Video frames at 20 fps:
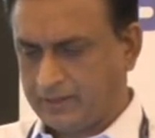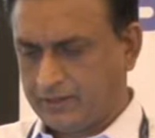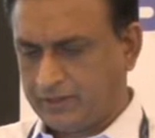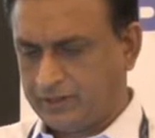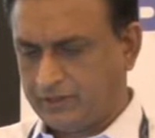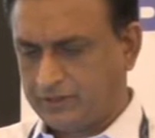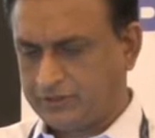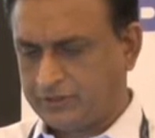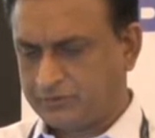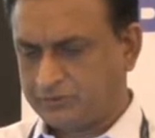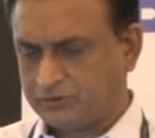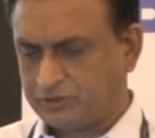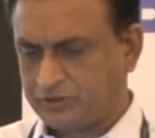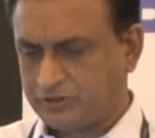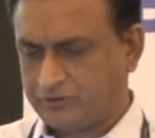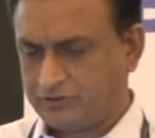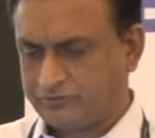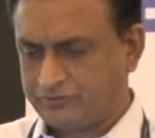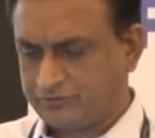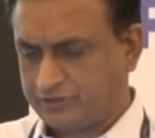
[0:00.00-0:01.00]
In terms
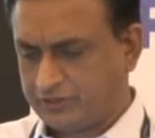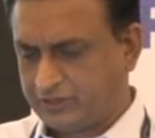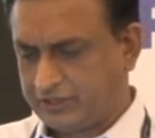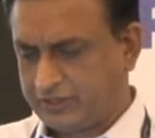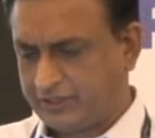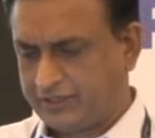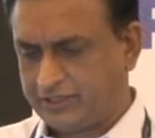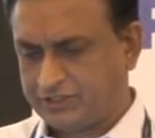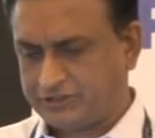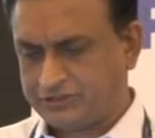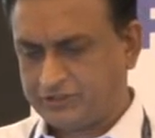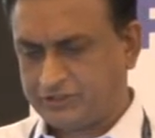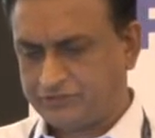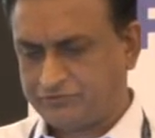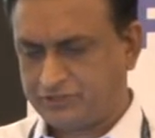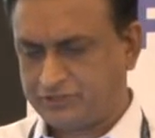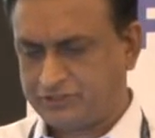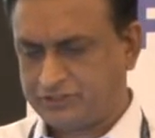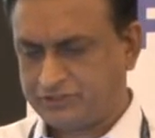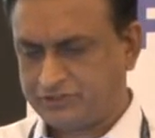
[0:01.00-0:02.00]
of energy
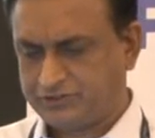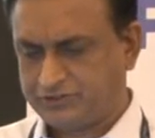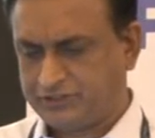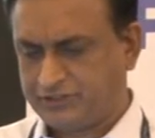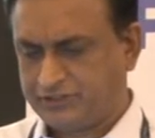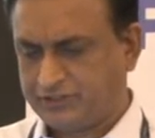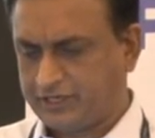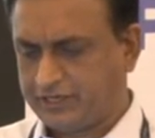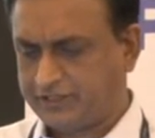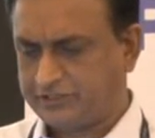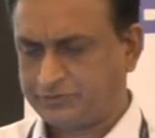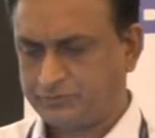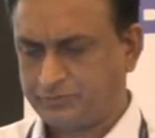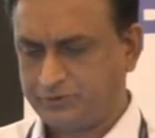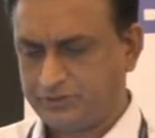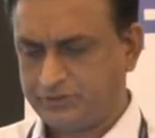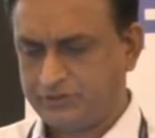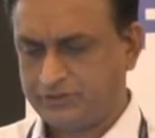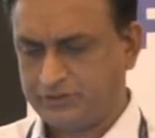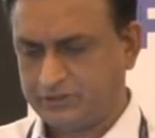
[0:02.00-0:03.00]
efficiency, high
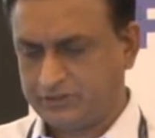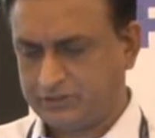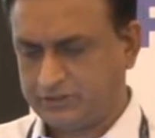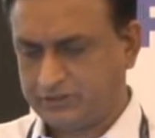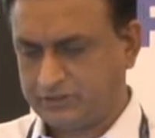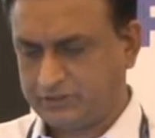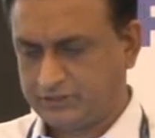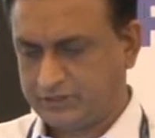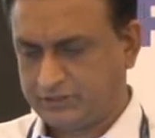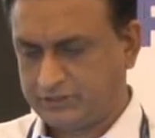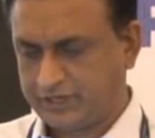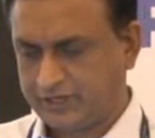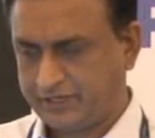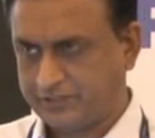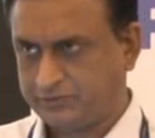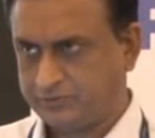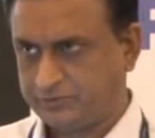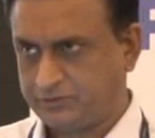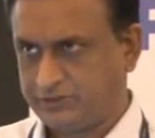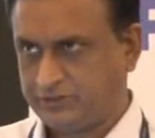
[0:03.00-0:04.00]
speed
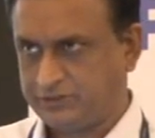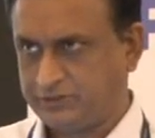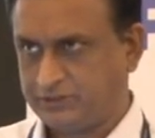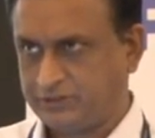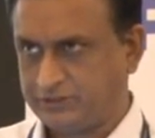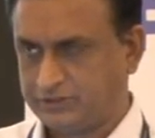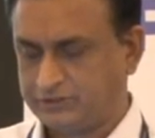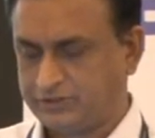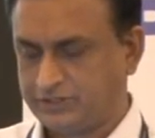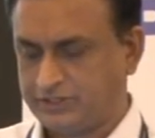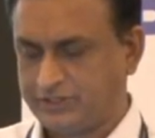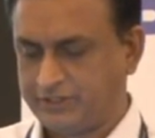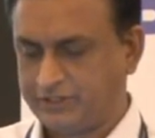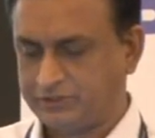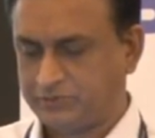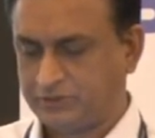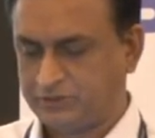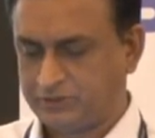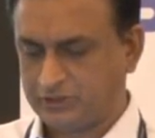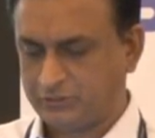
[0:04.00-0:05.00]
the study has
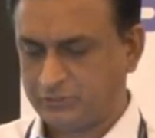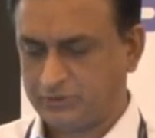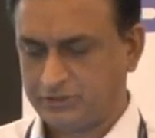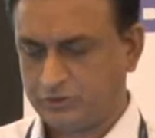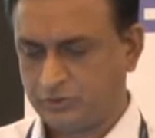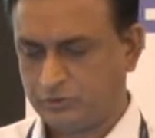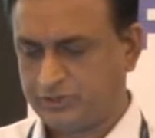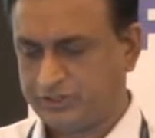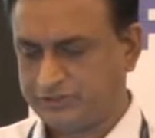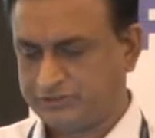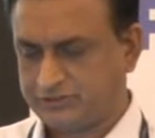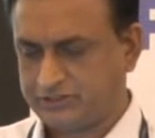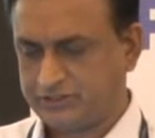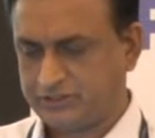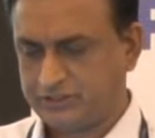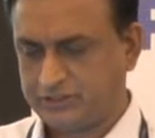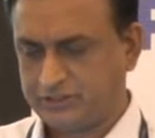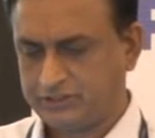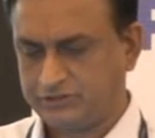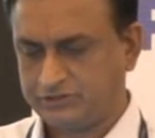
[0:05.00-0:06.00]
been done by UIC,
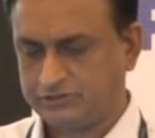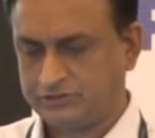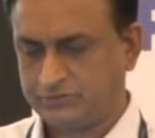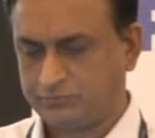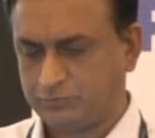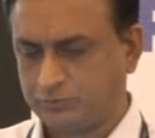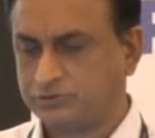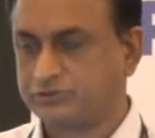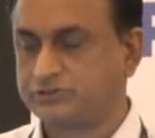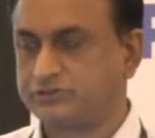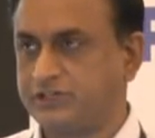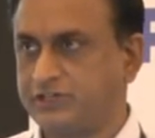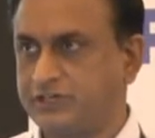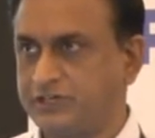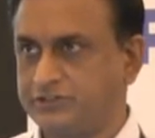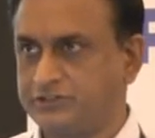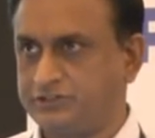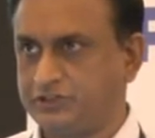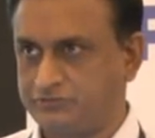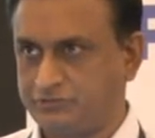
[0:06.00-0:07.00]
and it is the most
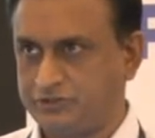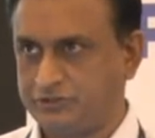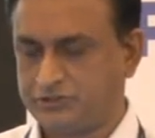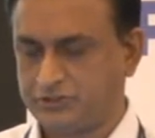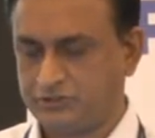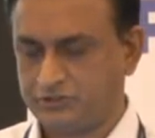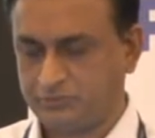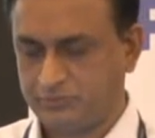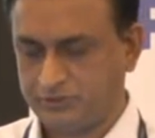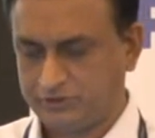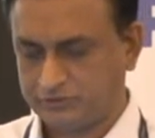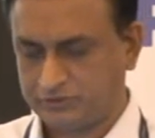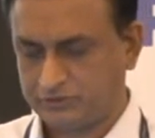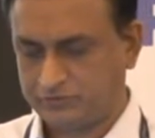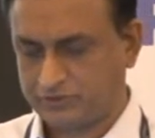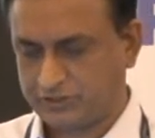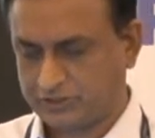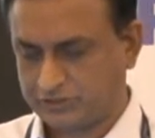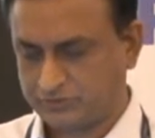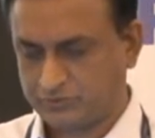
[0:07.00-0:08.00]
energy efficient means of
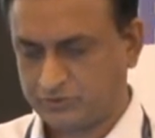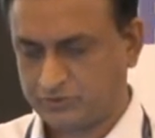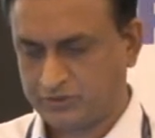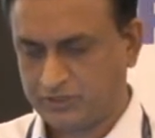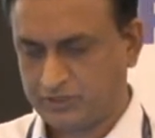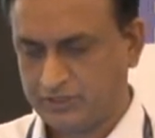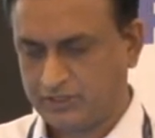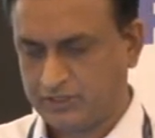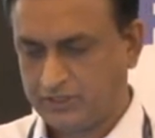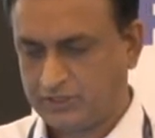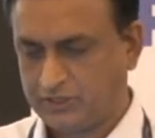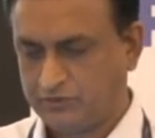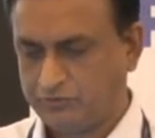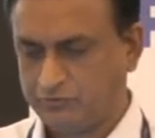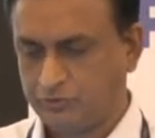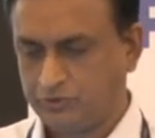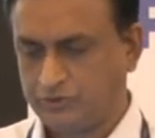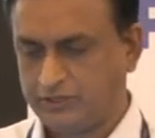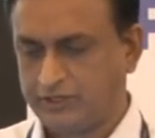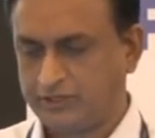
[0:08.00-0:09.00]
transport if
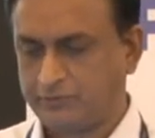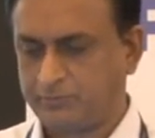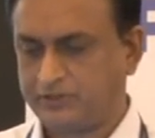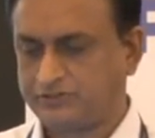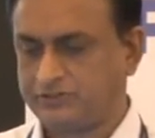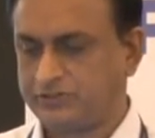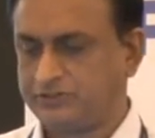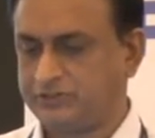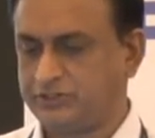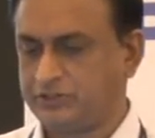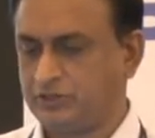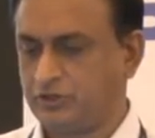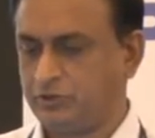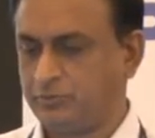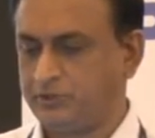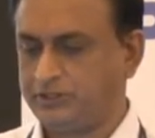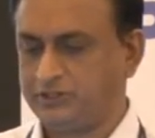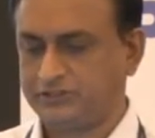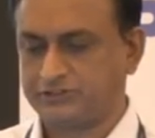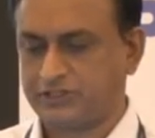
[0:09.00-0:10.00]
you take passenger
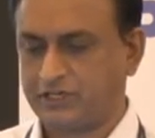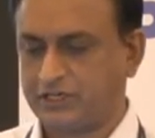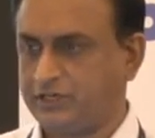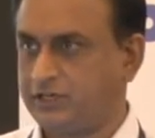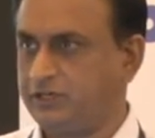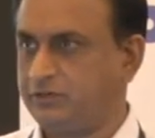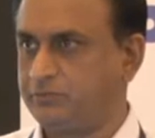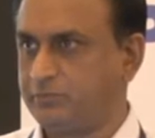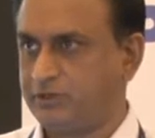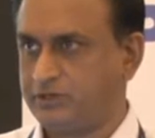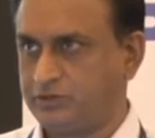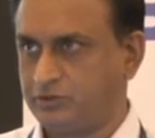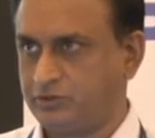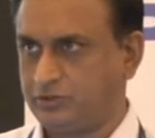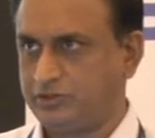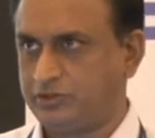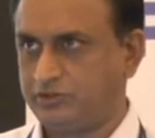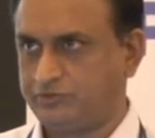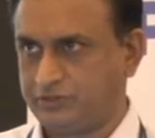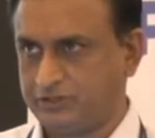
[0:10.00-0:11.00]
kilometers carried per
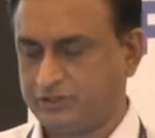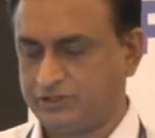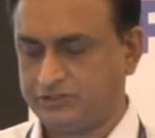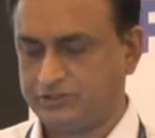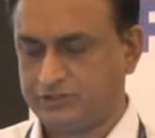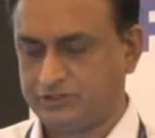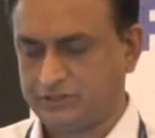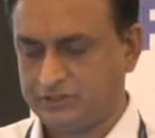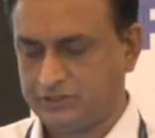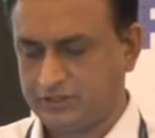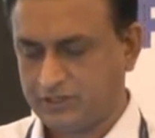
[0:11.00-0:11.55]
unit of energy.